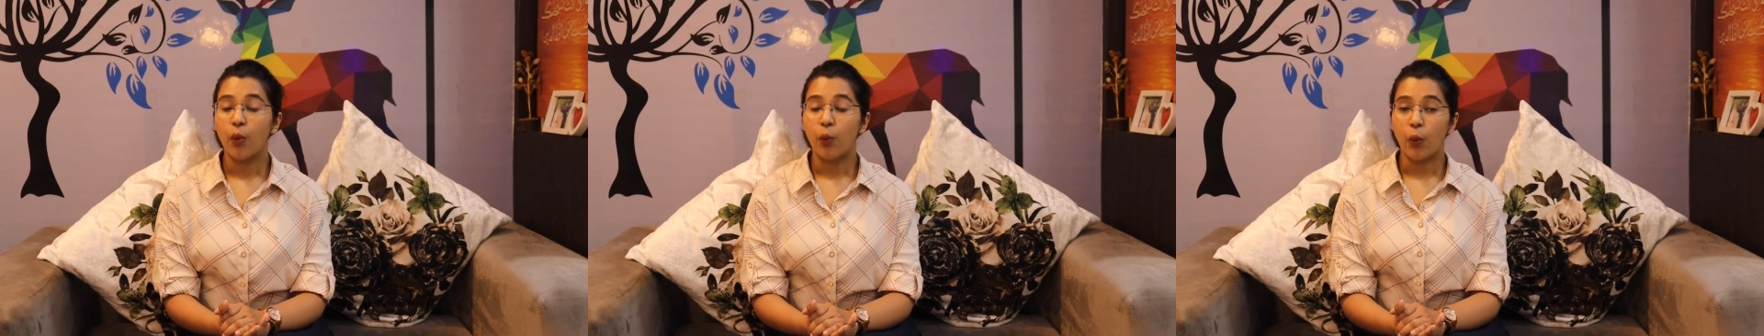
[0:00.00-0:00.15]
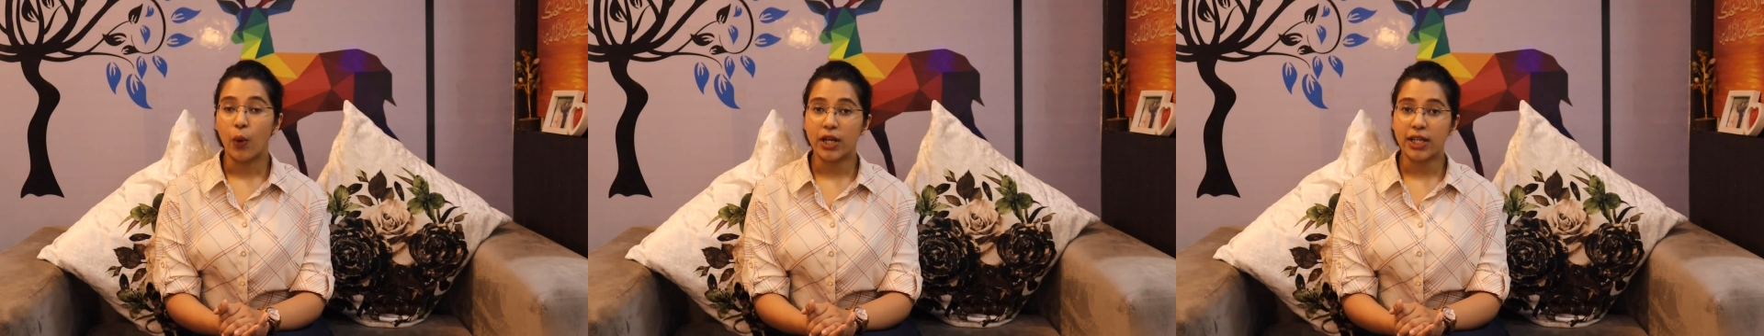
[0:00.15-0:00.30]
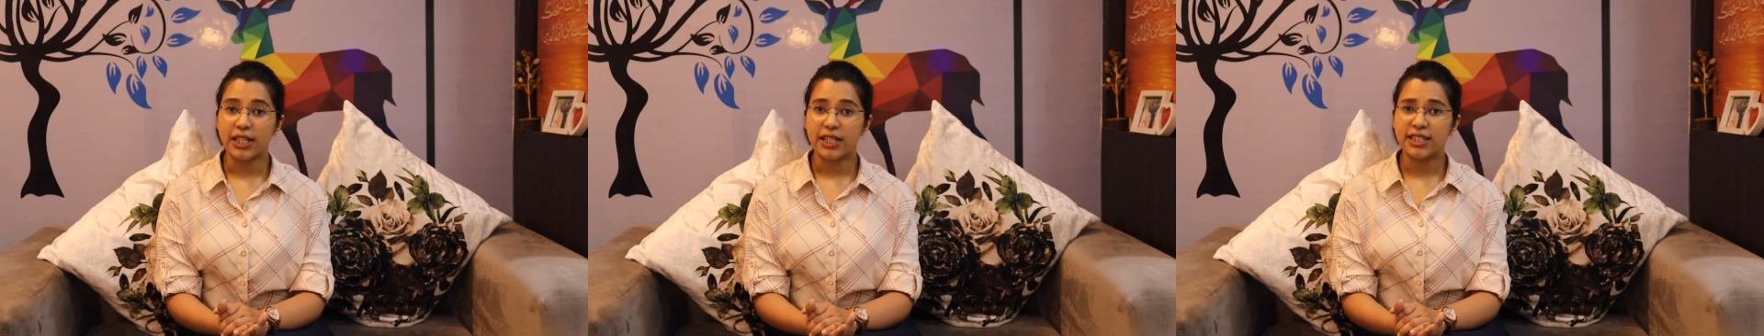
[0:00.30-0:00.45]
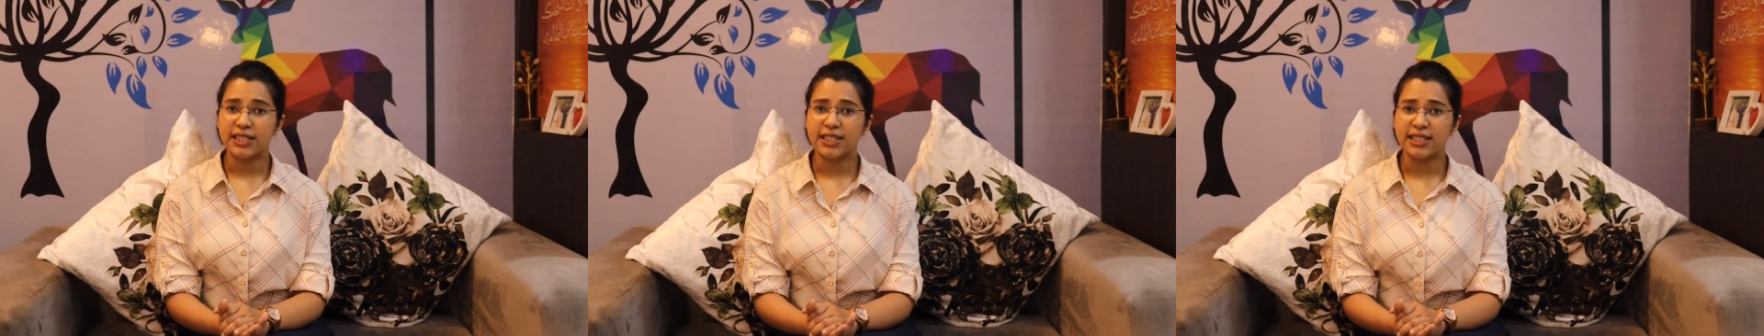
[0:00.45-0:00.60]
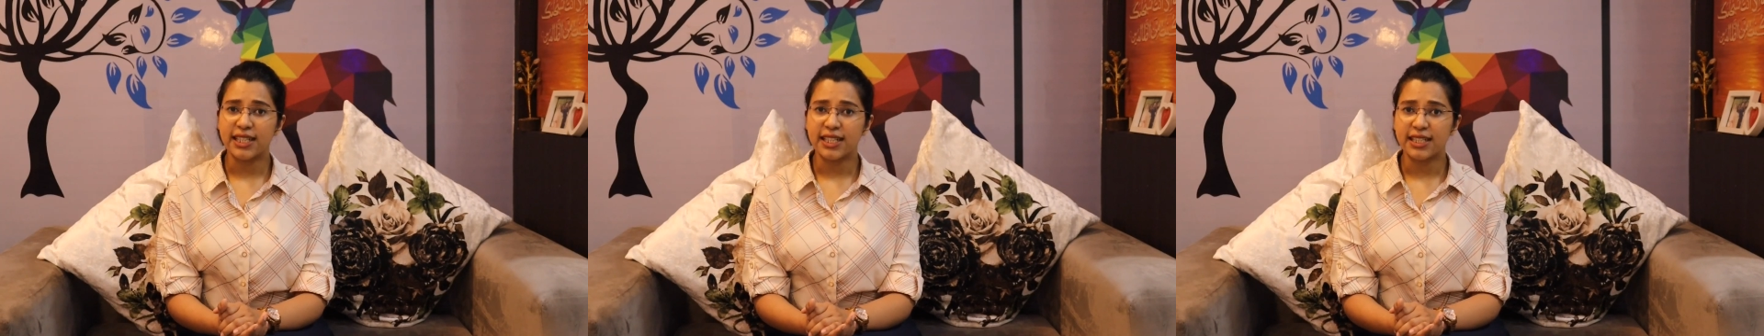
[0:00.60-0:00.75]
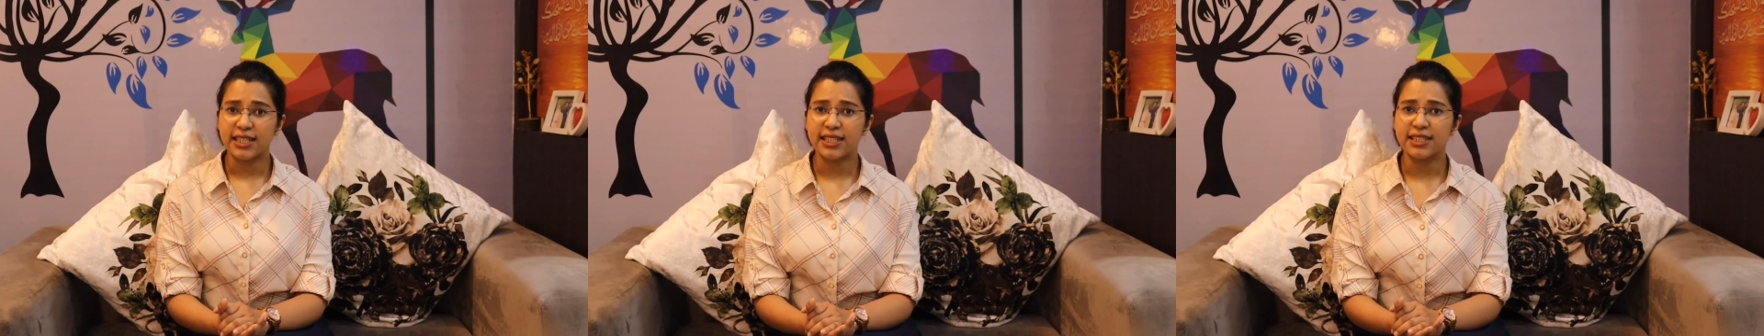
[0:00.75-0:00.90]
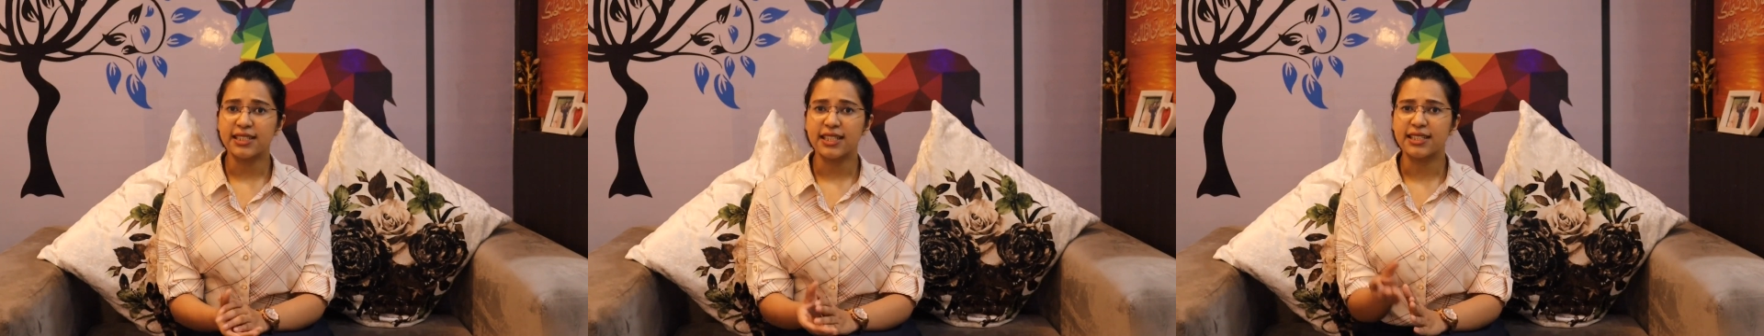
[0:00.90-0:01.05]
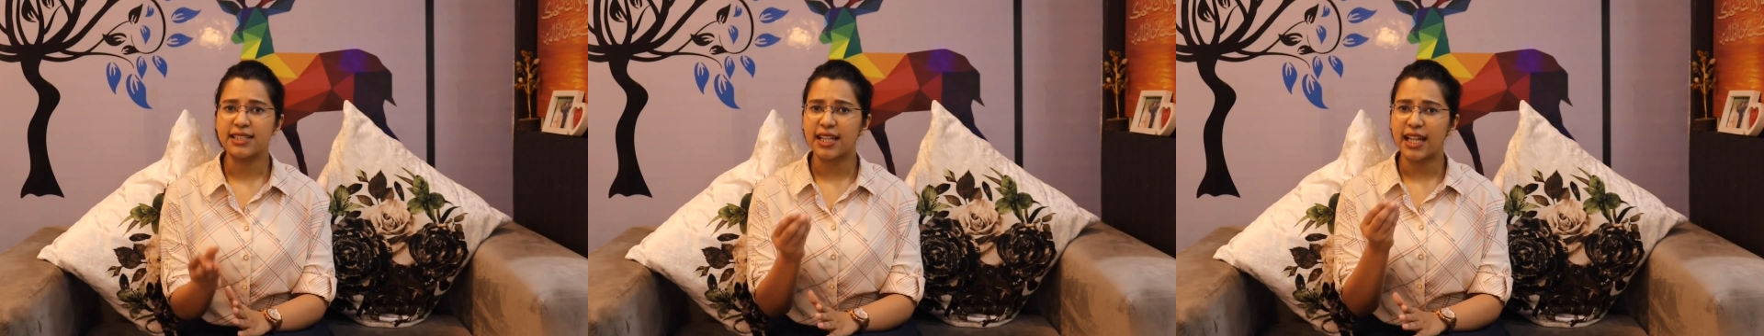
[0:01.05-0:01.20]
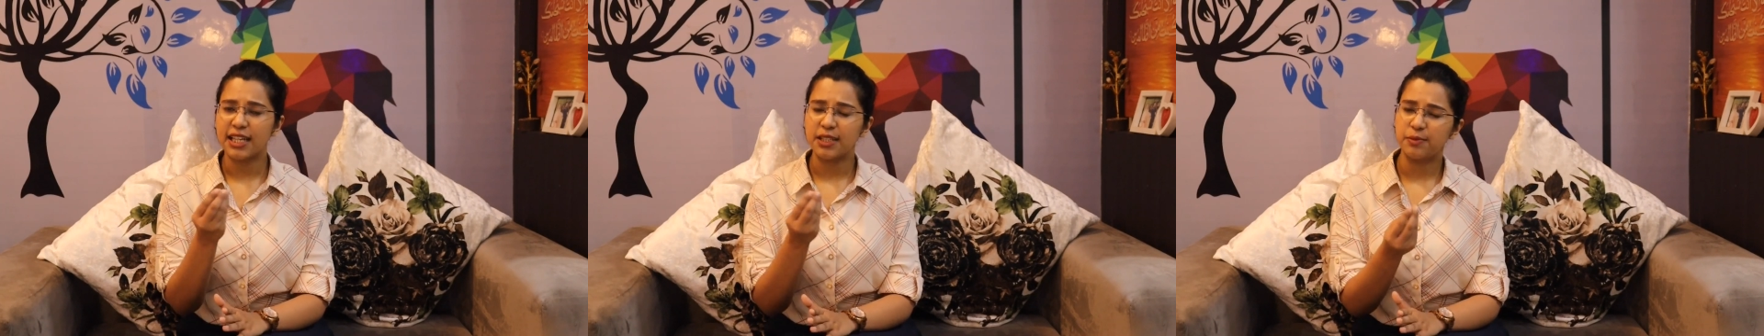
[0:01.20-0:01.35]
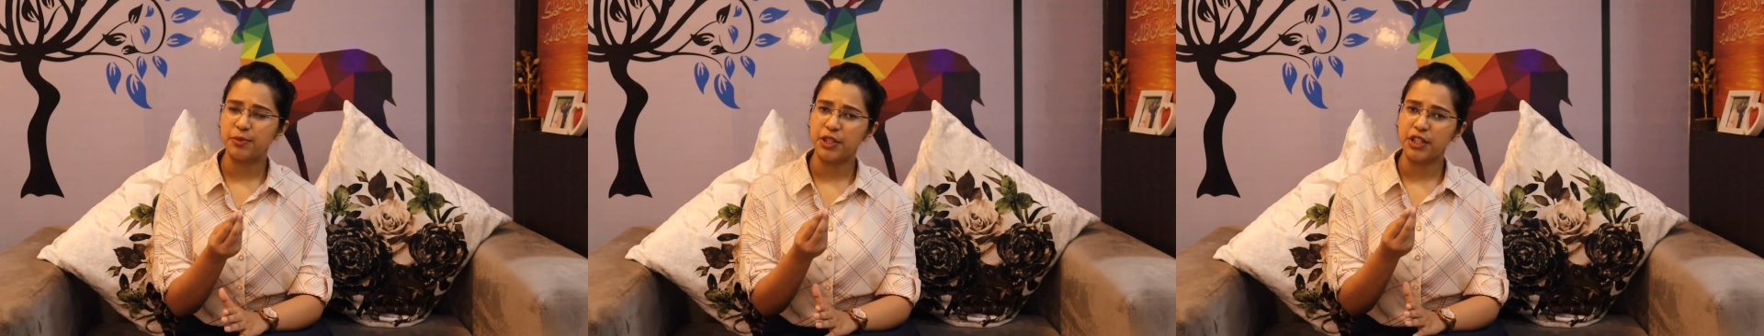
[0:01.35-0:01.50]
What is a tetanus? A
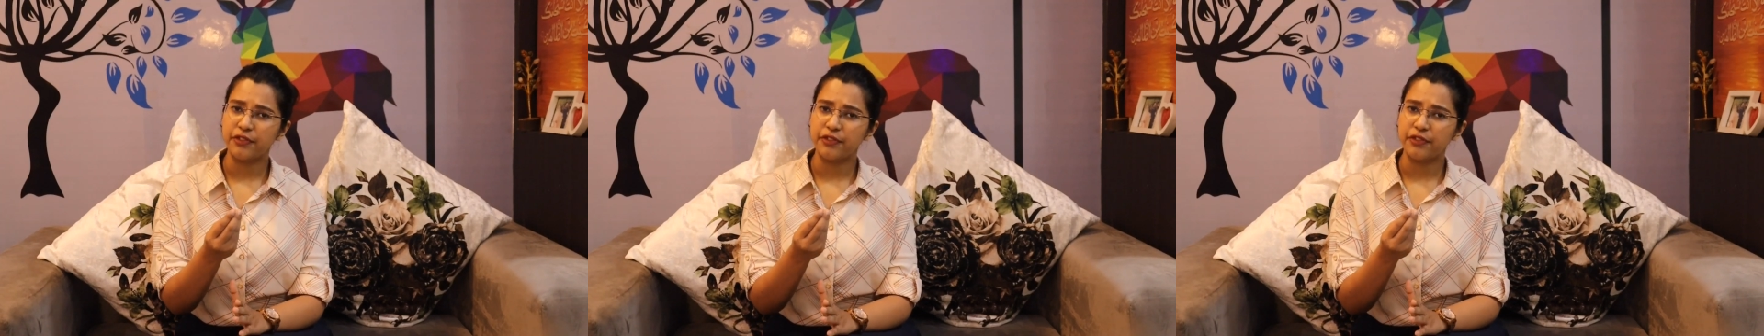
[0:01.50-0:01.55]
slight